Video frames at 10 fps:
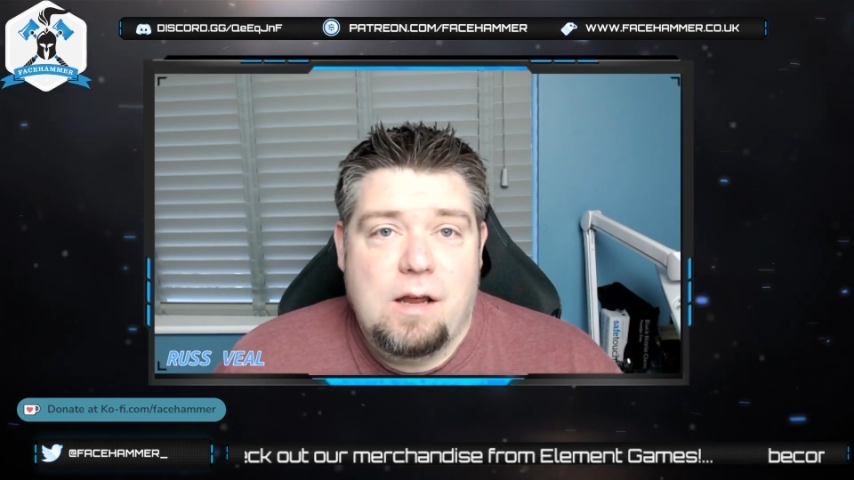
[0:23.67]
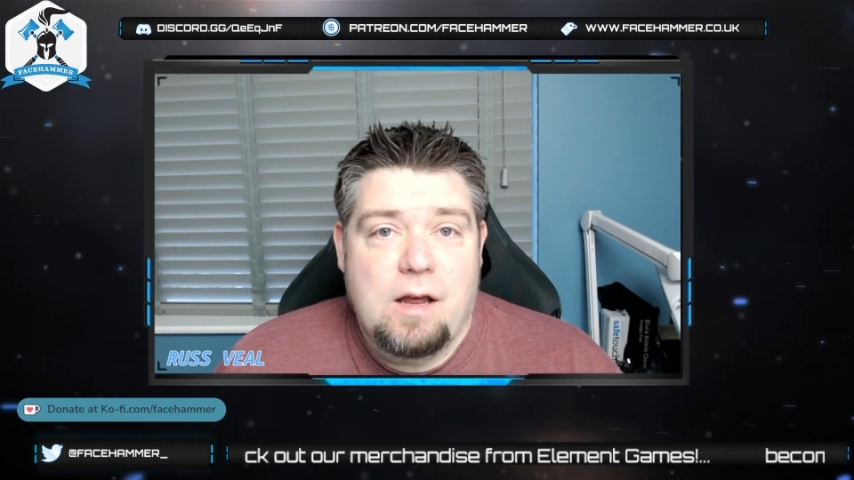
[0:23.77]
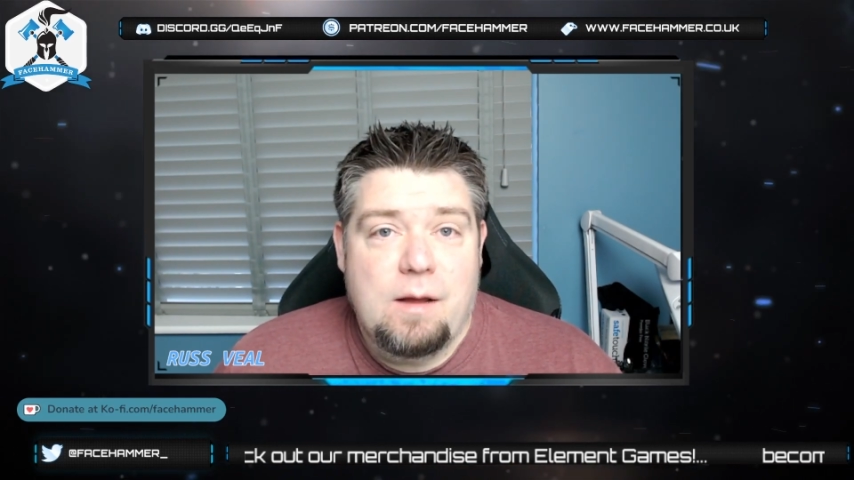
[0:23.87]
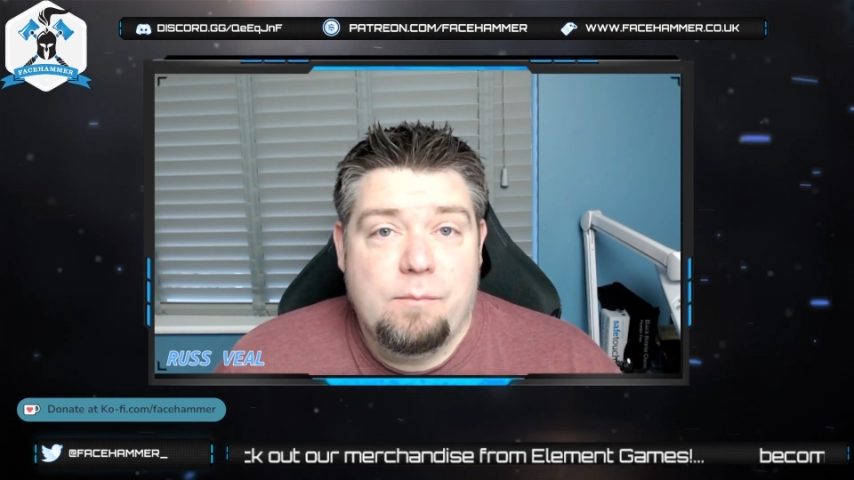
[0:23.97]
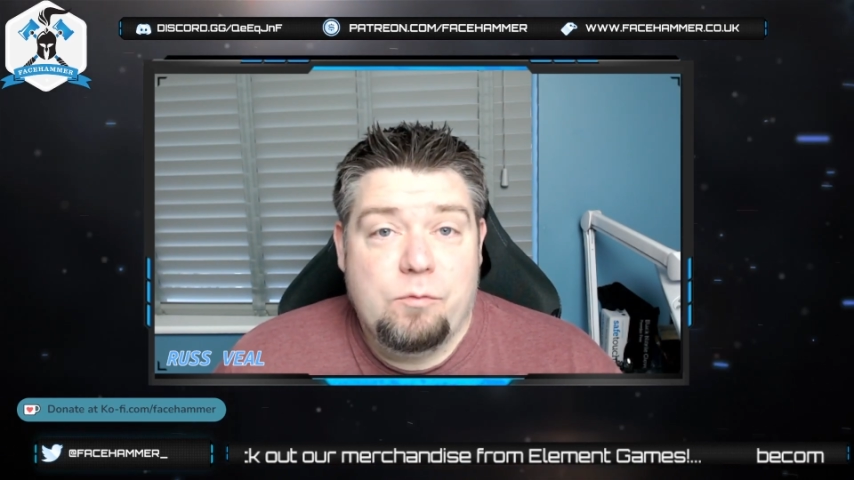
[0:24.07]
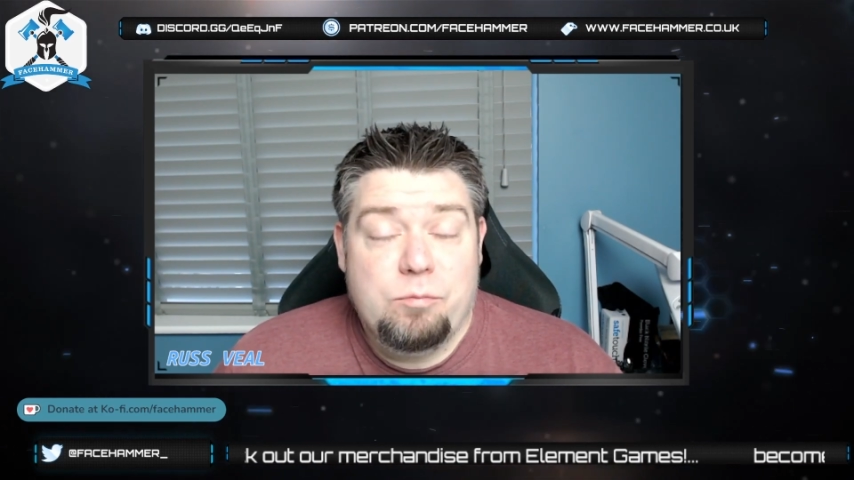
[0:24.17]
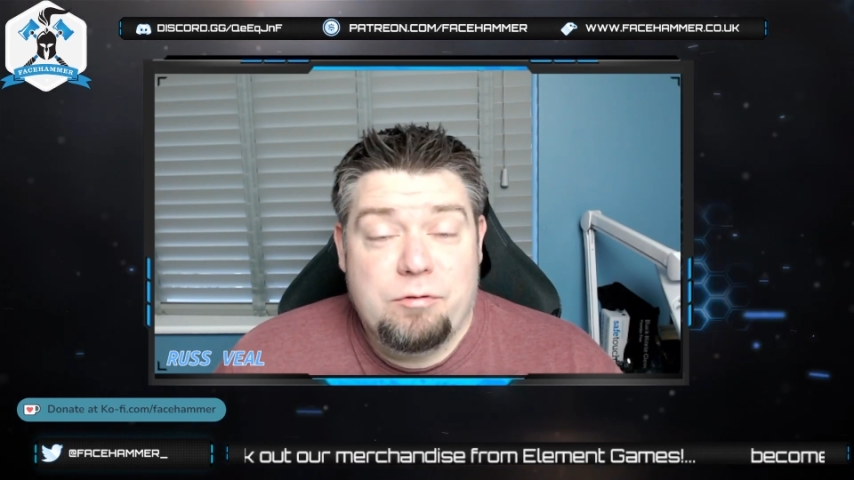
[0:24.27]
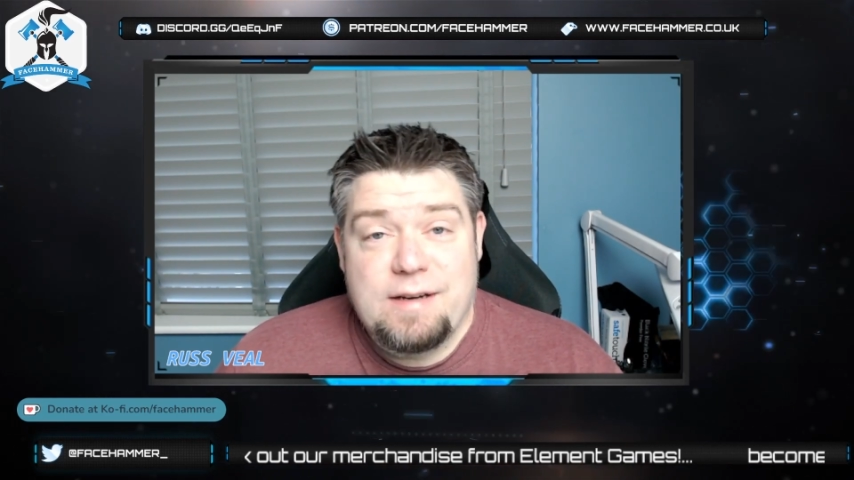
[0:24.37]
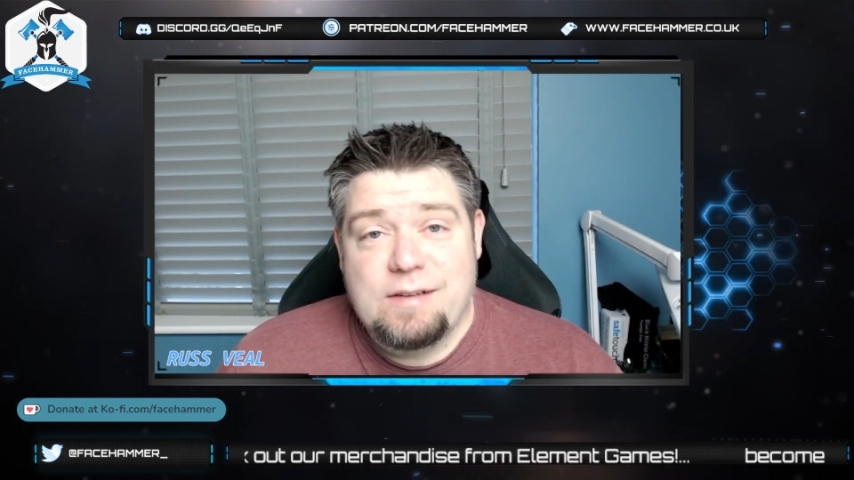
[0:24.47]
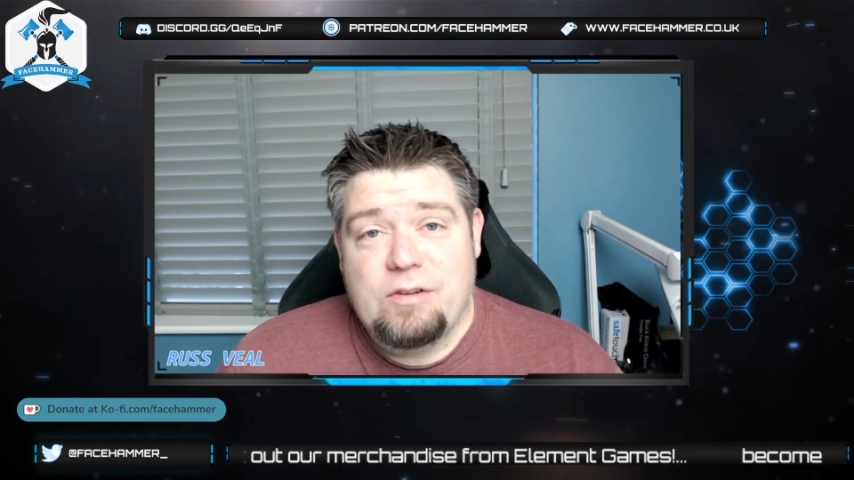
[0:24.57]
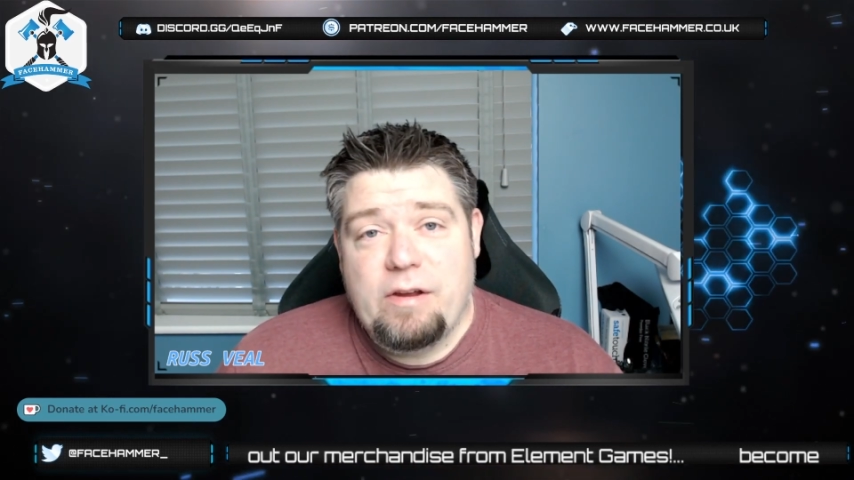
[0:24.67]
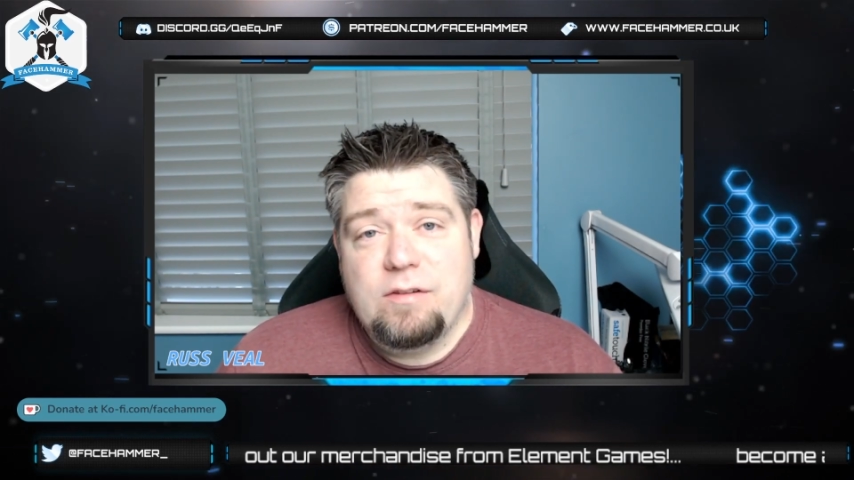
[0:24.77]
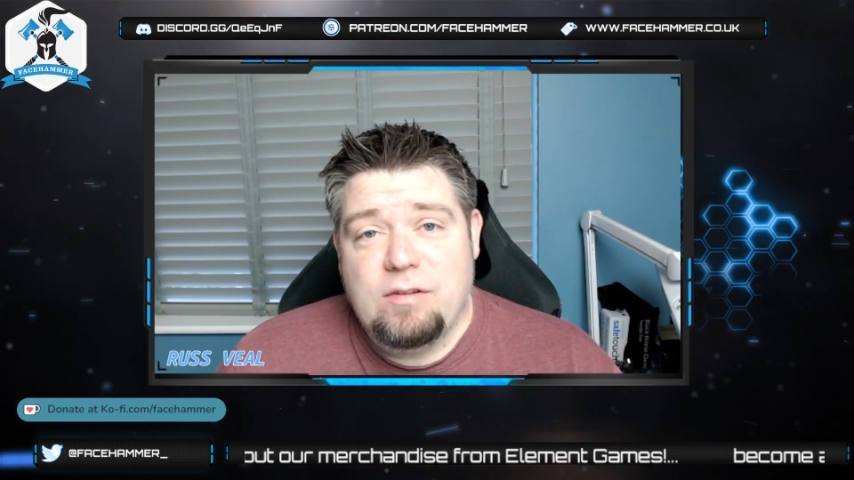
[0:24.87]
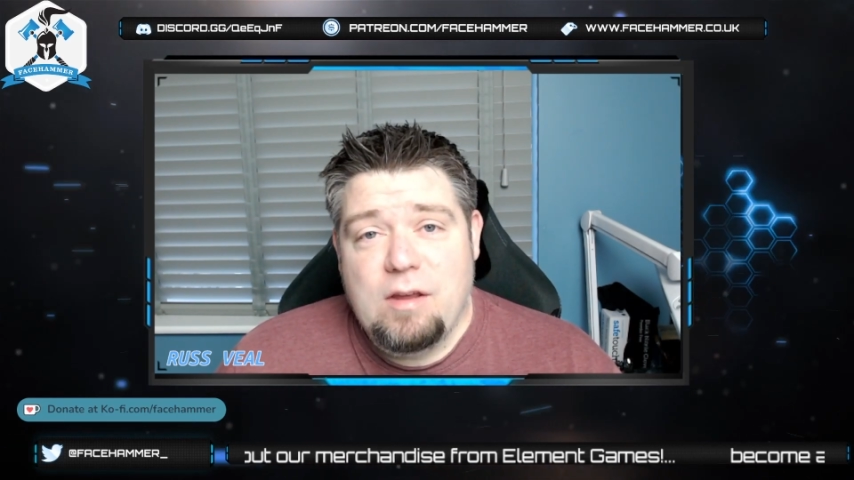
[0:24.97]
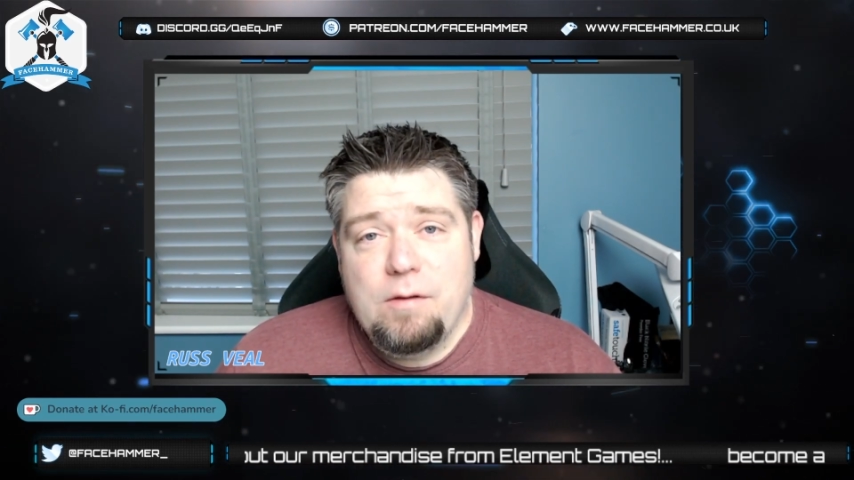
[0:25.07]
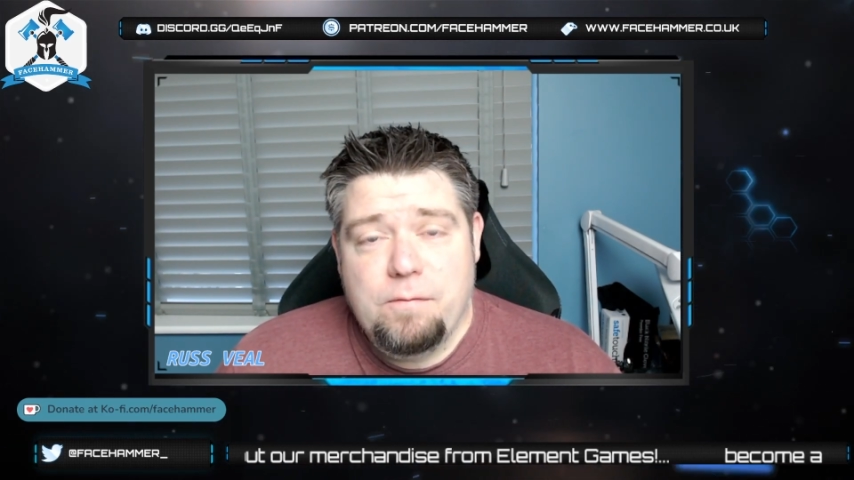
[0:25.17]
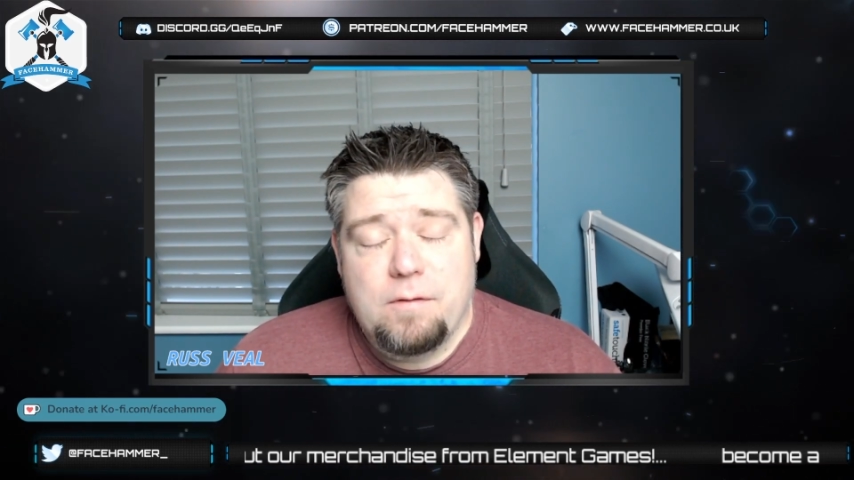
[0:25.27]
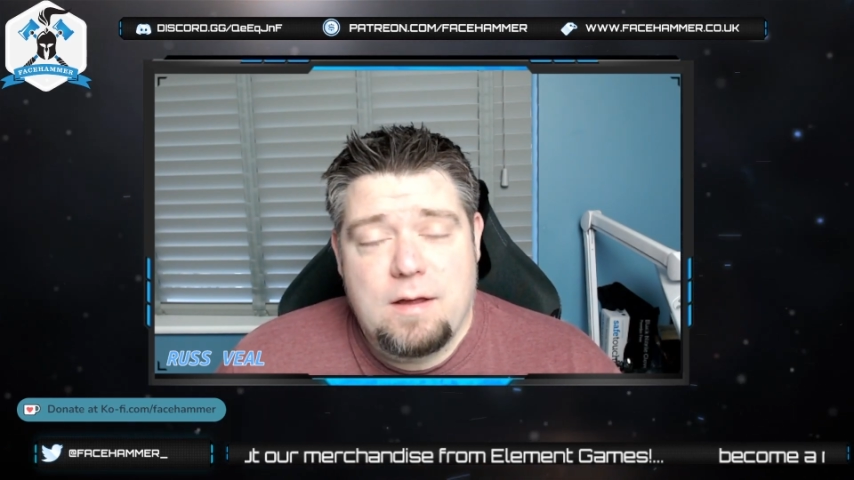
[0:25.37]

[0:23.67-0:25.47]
It's pretty exciting stuff,